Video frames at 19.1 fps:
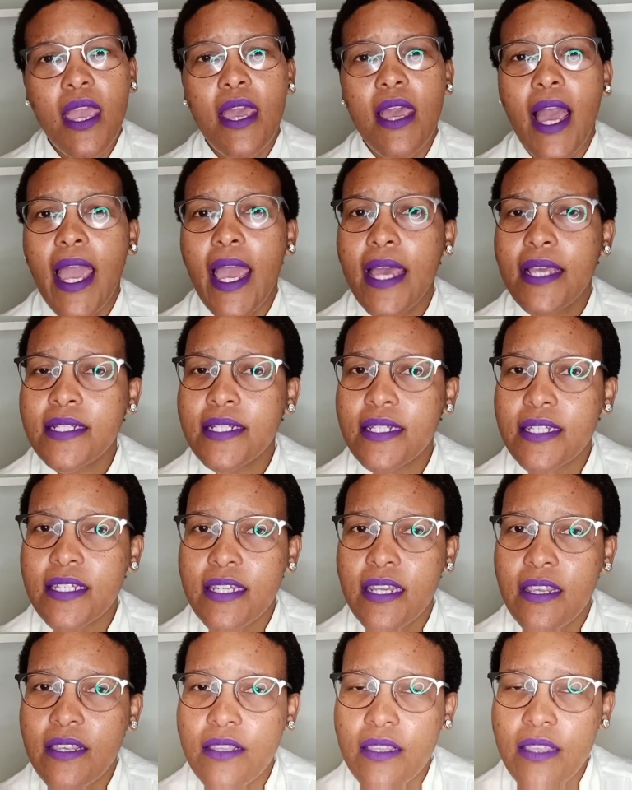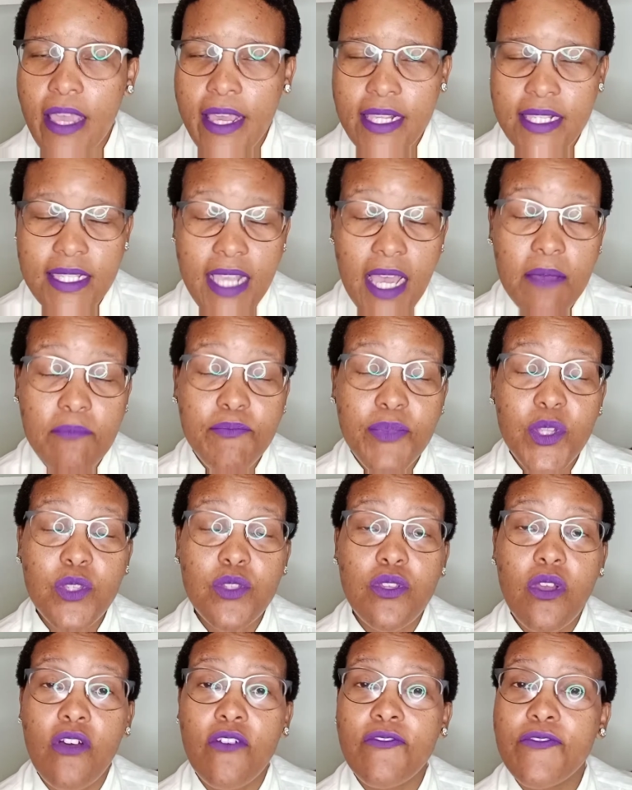And
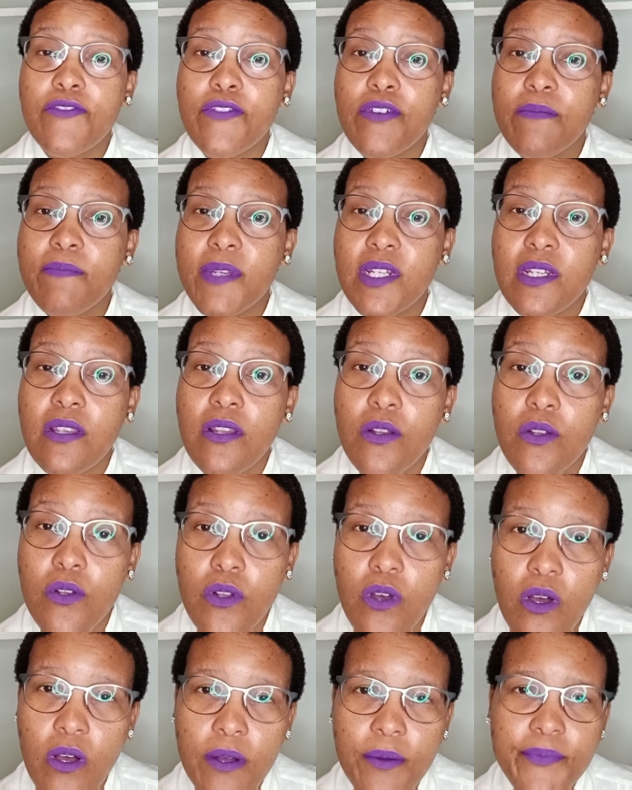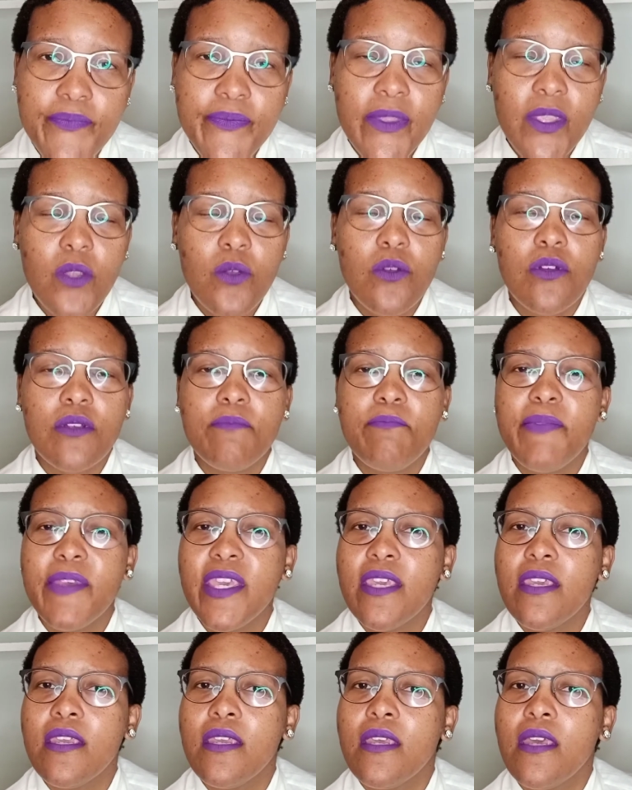examples of criminal law could
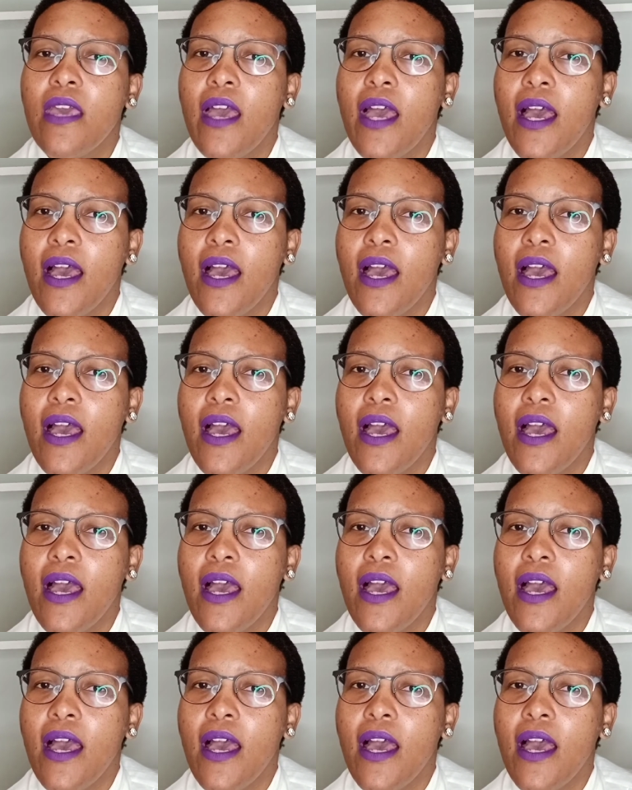be